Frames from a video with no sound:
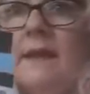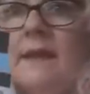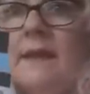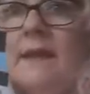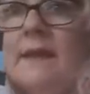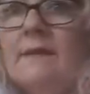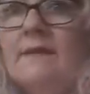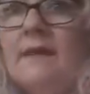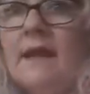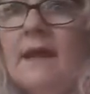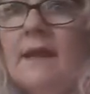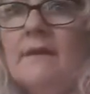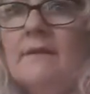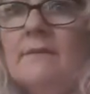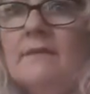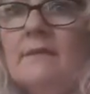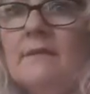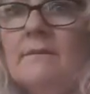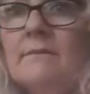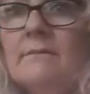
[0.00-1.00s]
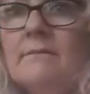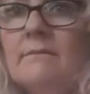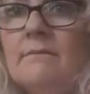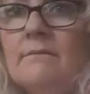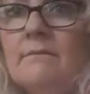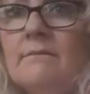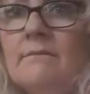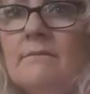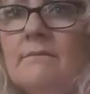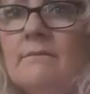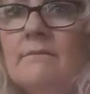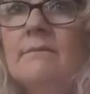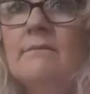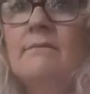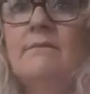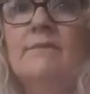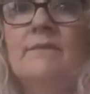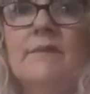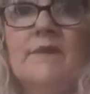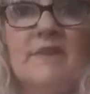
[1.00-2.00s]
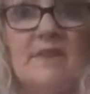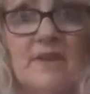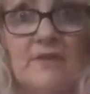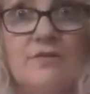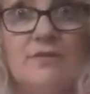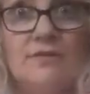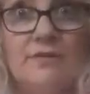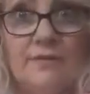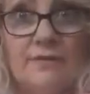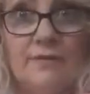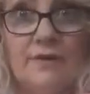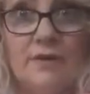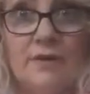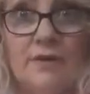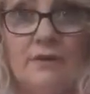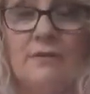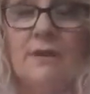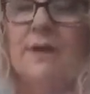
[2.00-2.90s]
his eyes. Got two different colour